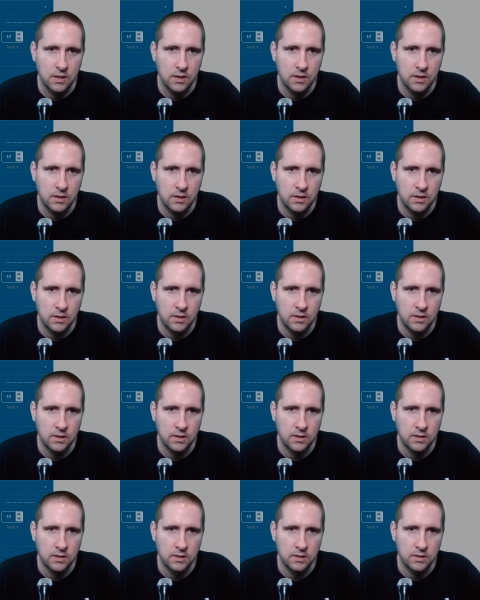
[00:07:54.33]

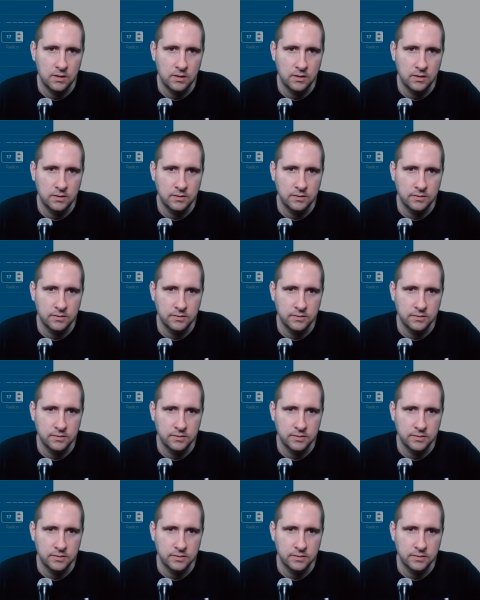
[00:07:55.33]

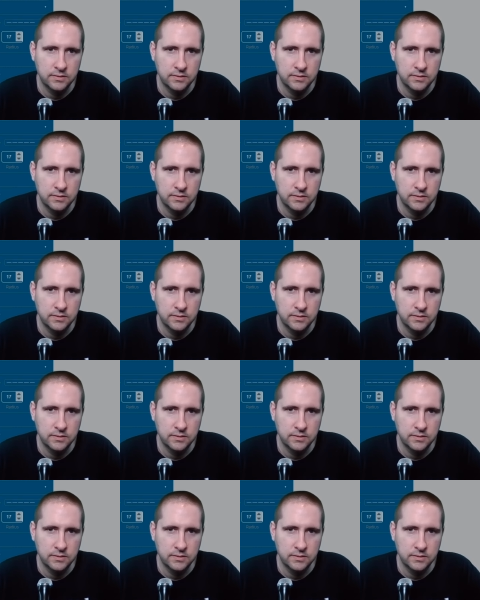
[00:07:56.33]
Nothing is said.